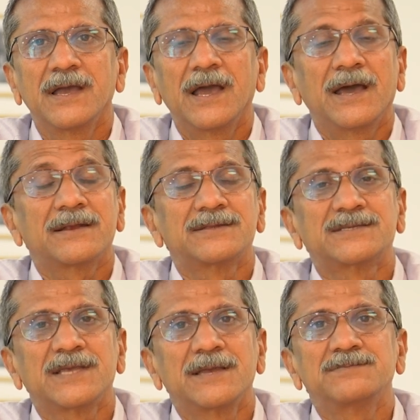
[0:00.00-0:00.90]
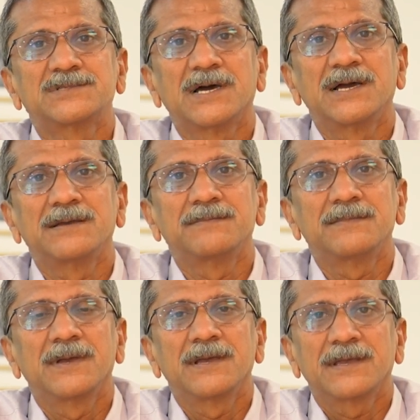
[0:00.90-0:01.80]
and at the same time
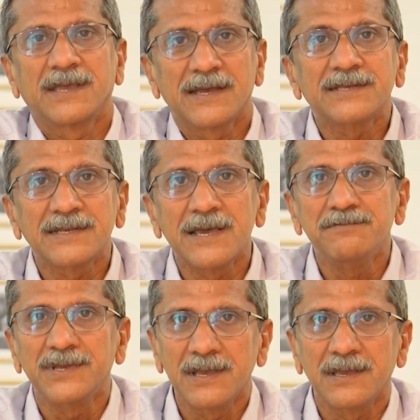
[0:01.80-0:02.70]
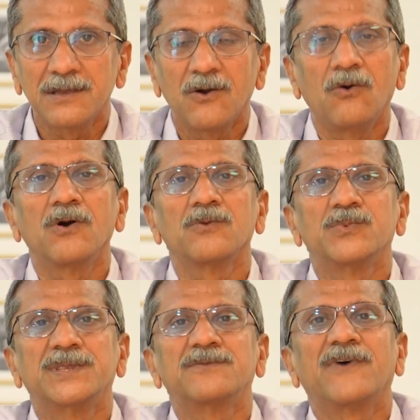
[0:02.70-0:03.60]
get an MBA all
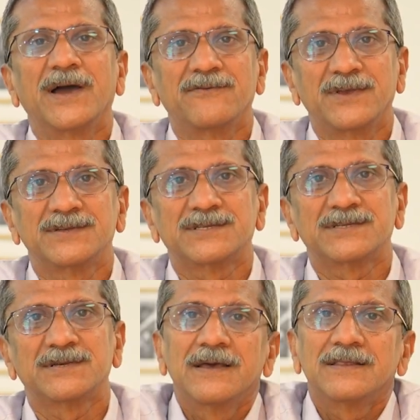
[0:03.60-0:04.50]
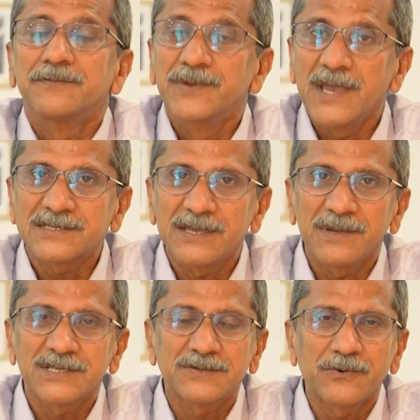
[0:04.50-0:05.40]
within 5 years. The
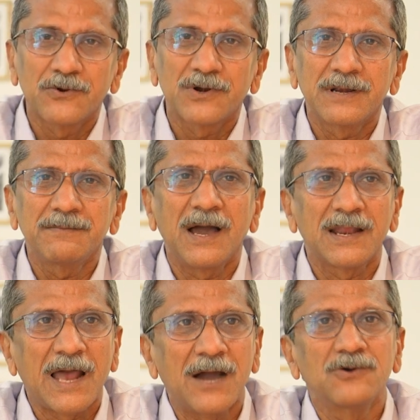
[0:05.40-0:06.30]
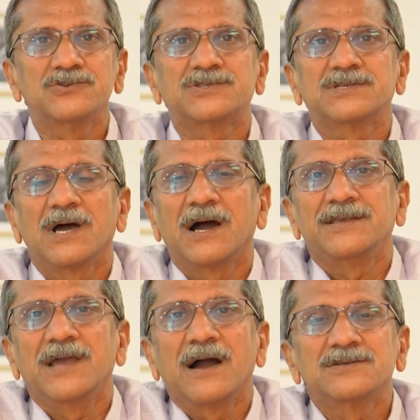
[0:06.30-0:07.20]
BxMx program allows our
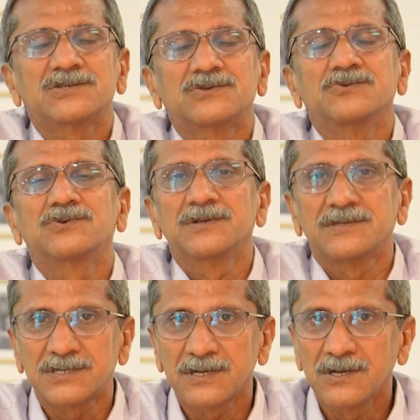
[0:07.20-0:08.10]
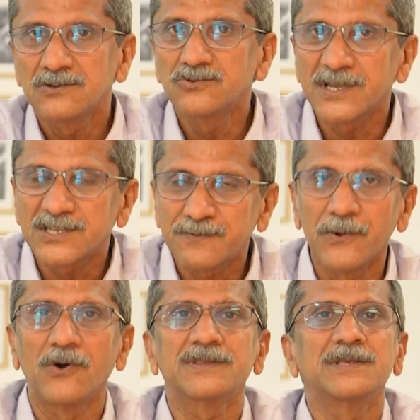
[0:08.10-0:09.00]
young students to
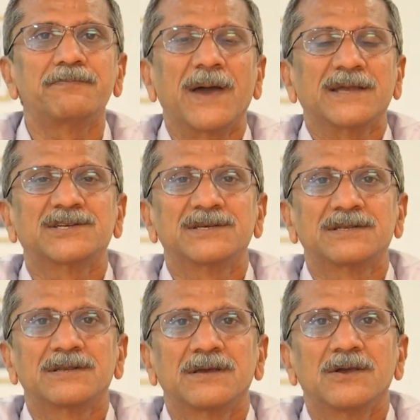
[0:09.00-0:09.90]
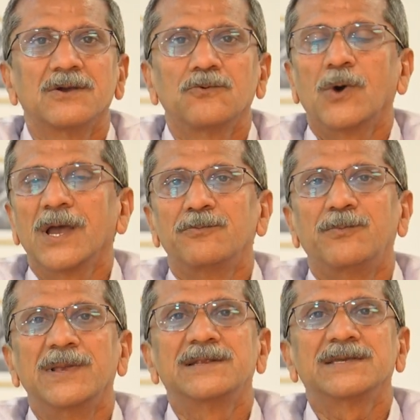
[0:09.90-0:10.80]
explore their passion while
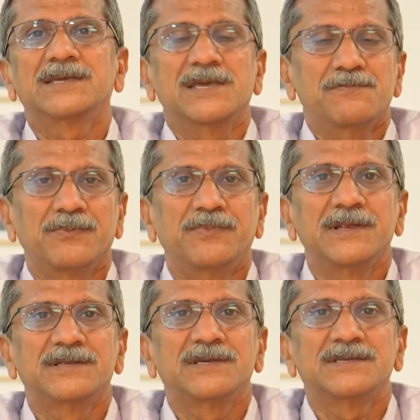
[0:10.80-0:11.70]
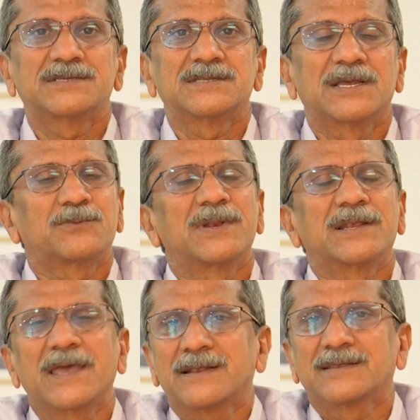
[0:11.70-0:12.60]
building capabilities that will
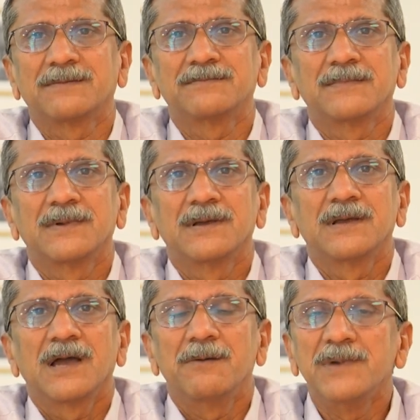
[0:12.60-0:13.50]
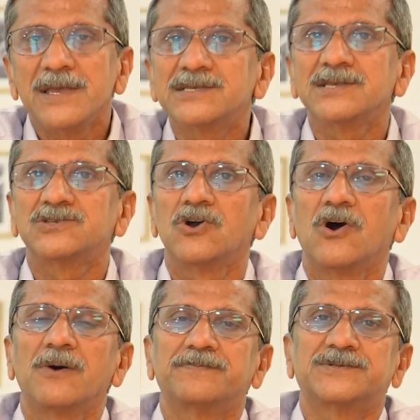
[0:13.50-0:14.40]
get them amazing
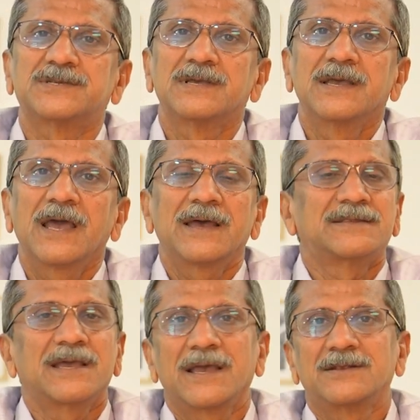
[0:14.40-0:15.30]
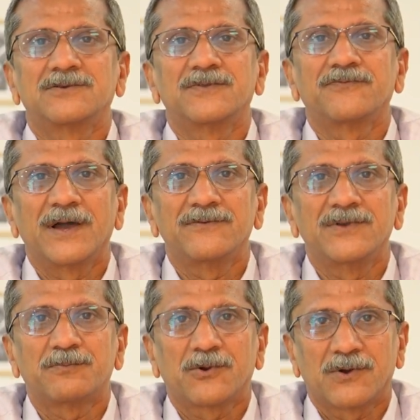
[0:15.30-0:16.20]
jobs at the end of the
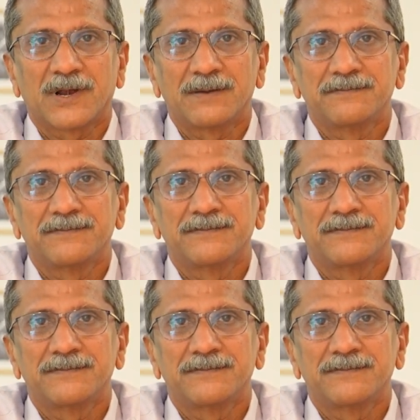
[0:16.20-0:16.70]
5-year program.